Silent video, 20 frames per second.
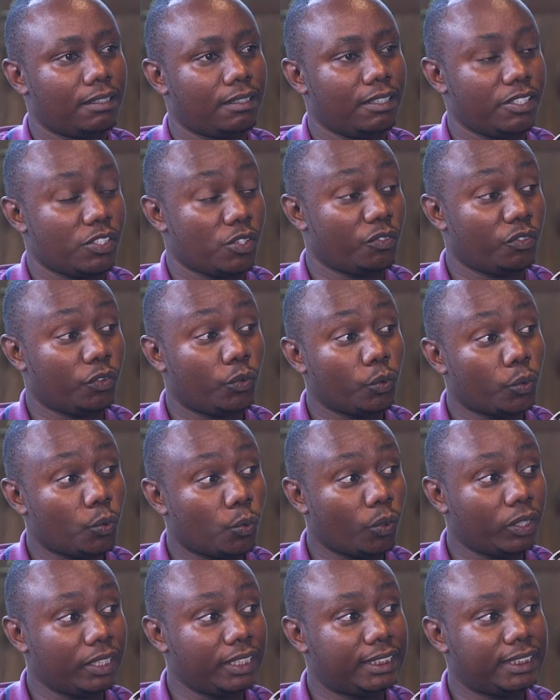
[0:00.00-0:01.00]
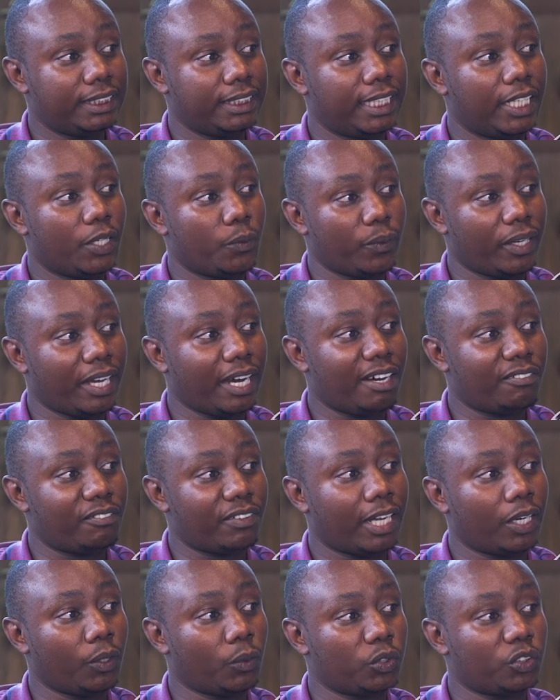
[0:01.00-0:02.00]
is of good quality, and we have
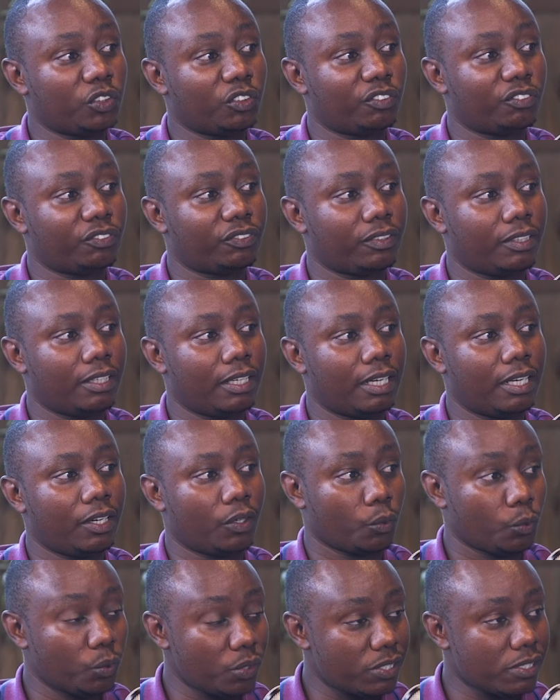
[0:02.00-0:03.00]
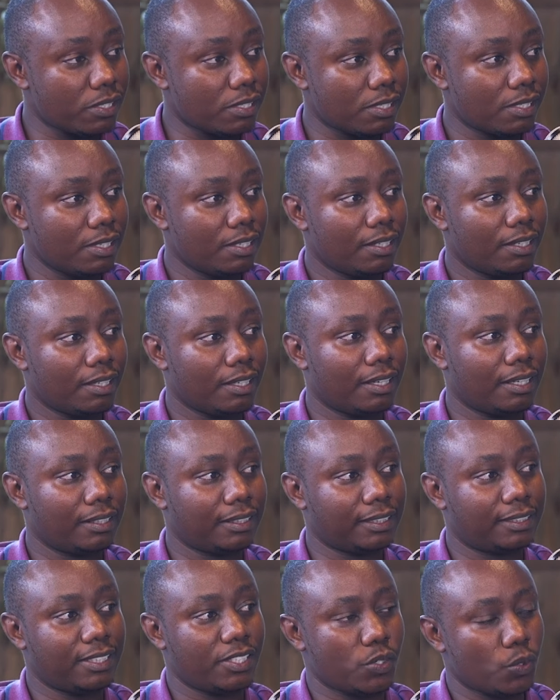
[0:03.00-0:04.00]
a lot of roots
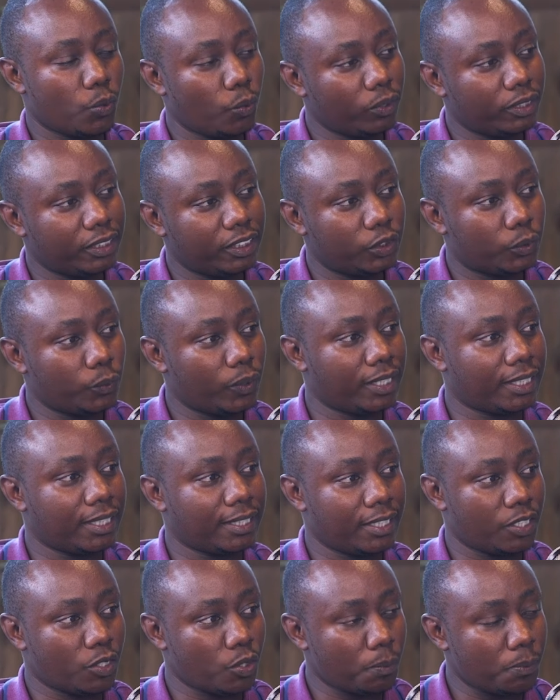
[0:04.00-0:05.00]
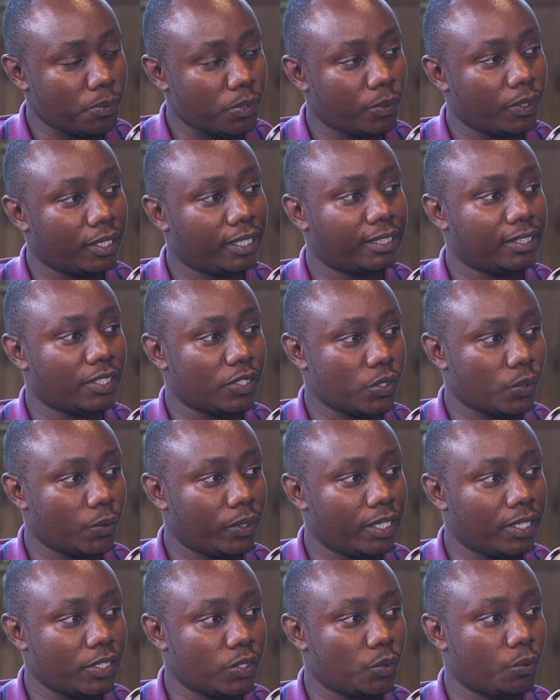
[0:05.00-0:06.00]
that is holding together the topsoil and the
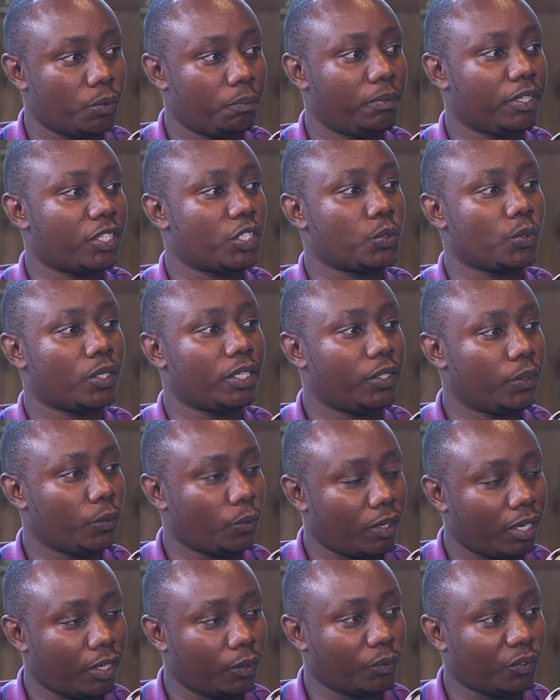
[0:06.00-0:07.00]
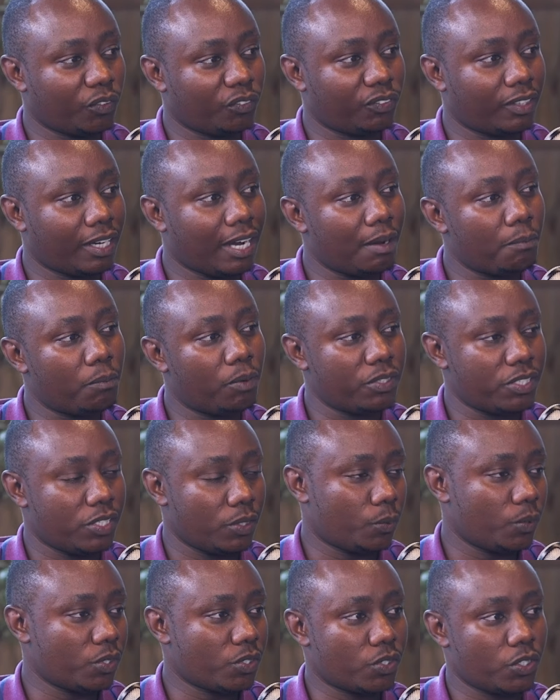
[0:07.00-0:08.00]
soil. So we make sure, a lot of carbon
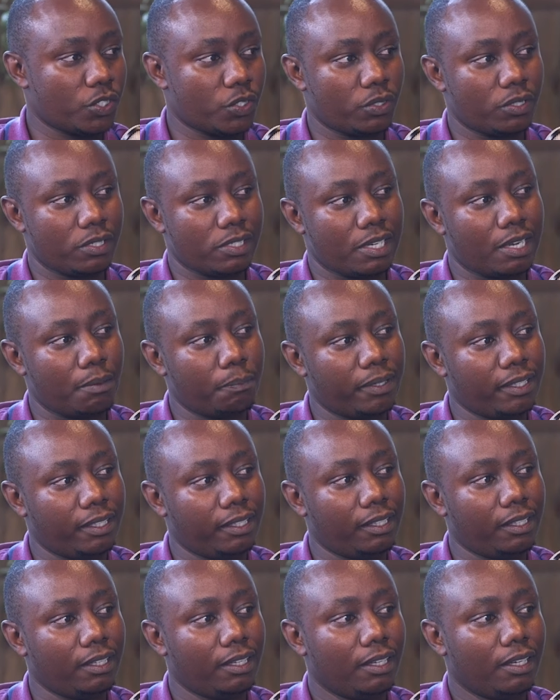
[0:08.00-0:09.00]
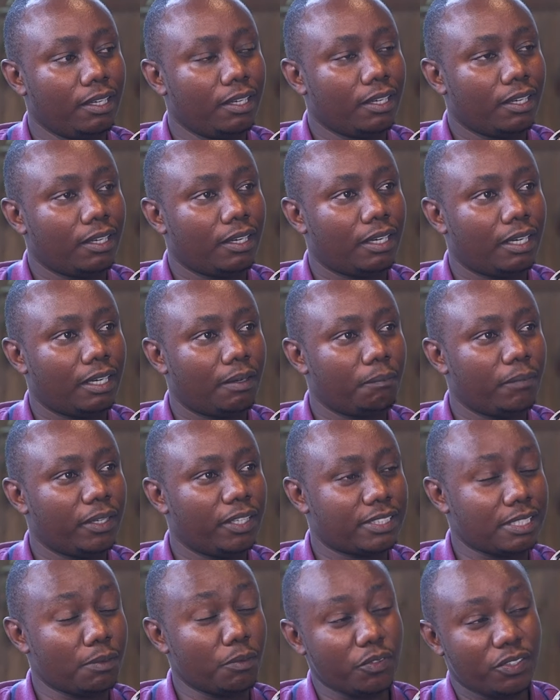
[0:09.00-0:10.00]
sequestration is happening.
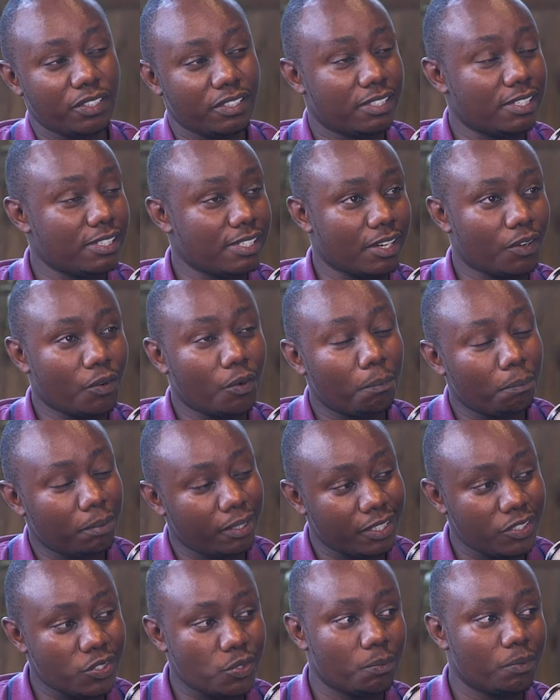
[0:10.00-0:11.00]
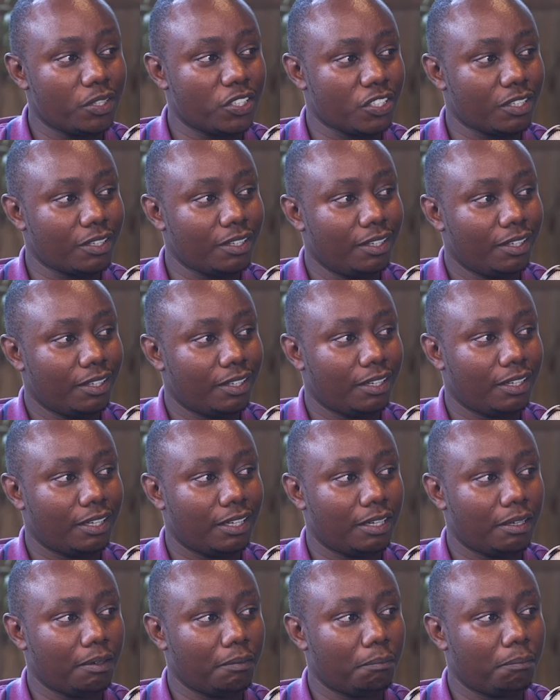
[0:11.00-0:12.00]
Some of these things are complex to measure,
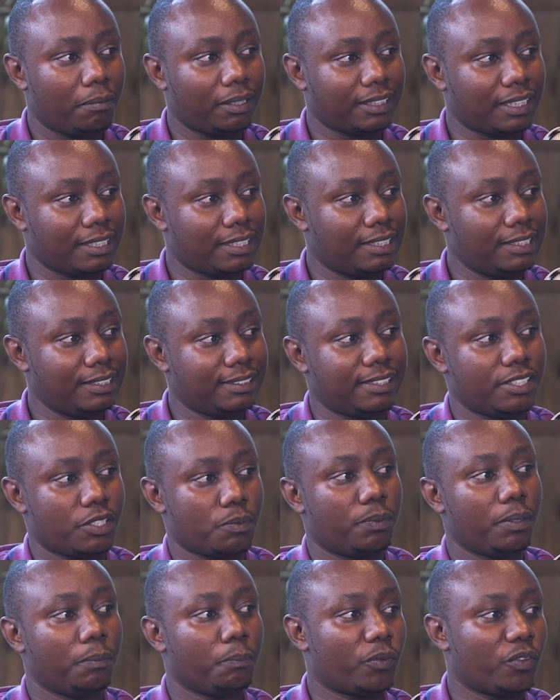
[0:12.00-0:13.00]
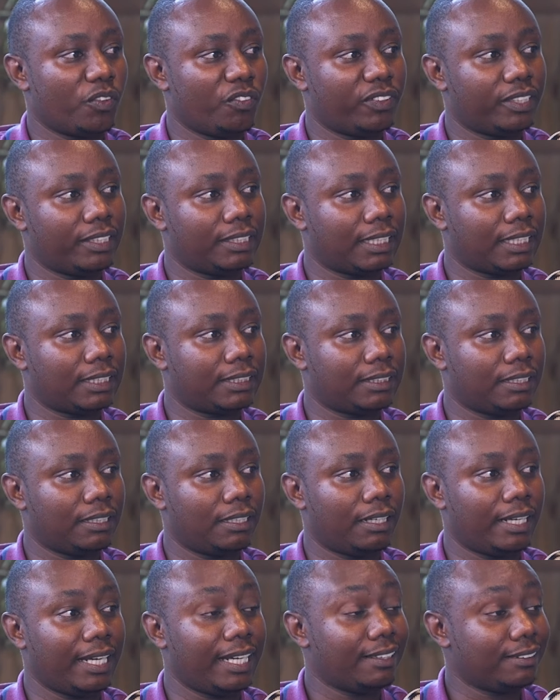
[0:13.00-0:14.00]
but at least it's been proven that
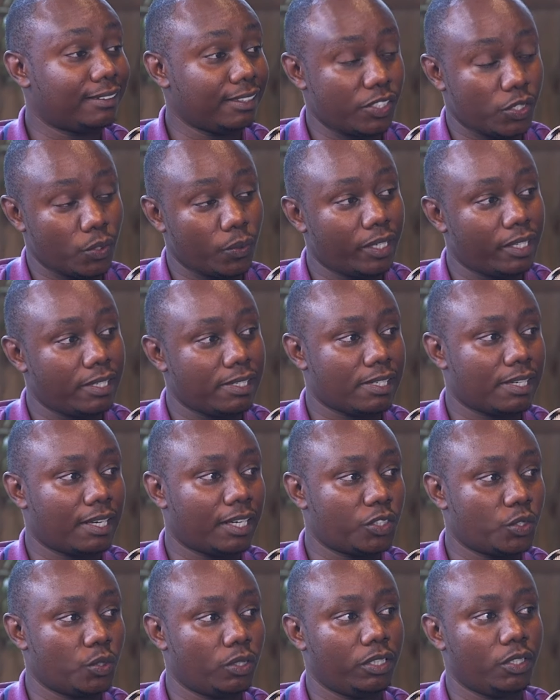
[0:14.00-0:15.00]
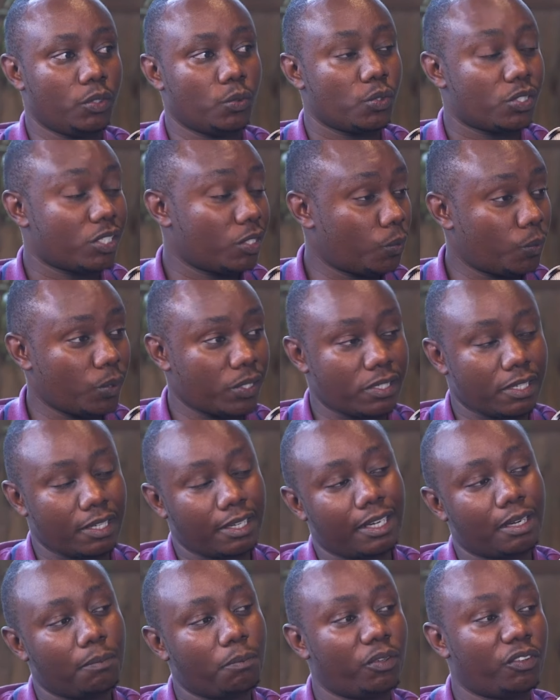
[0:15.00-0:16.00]
healthy soils actually do sequester
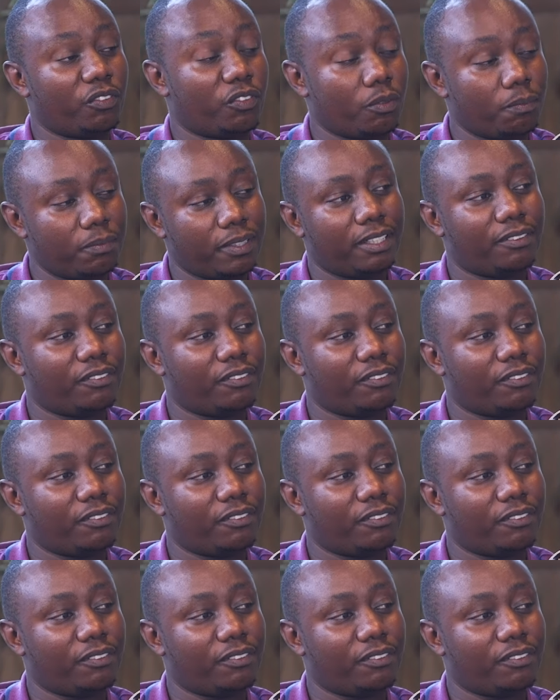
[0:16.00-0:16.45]
carbon from the